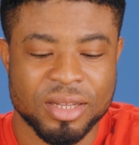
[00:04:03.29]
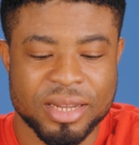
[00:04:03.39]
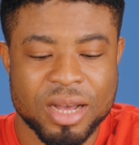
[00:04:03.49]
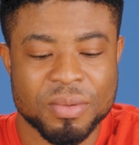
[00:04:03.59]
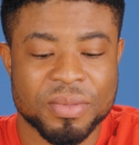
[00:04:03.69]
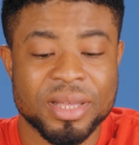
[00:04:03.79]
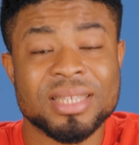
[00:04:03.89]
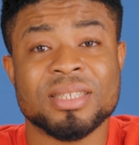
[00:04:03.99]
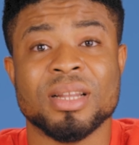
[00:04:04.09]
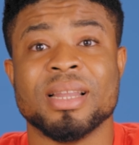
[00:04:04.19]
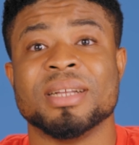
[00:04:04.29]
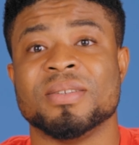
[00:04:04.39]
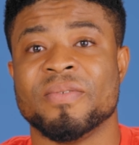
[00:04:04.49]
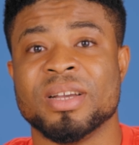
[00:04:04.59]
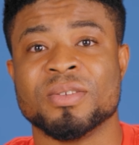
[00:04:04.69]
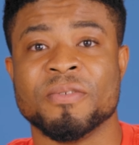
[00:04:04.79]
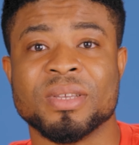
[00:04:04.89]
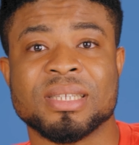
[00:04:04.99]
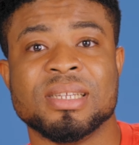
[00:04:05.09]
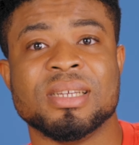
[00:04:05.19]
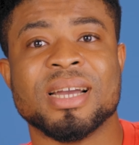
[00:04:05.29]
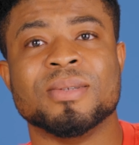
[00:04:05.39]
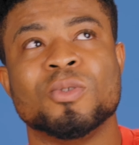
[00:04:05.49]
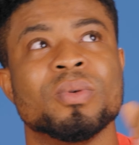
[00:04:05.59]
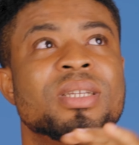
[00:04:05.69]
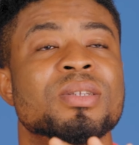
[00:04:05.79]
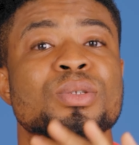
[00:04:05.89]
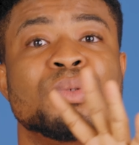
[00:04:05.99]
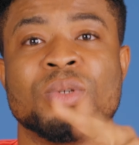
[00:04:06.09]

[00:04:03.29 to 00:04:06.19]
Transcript: Now, this is a large device obviously and doing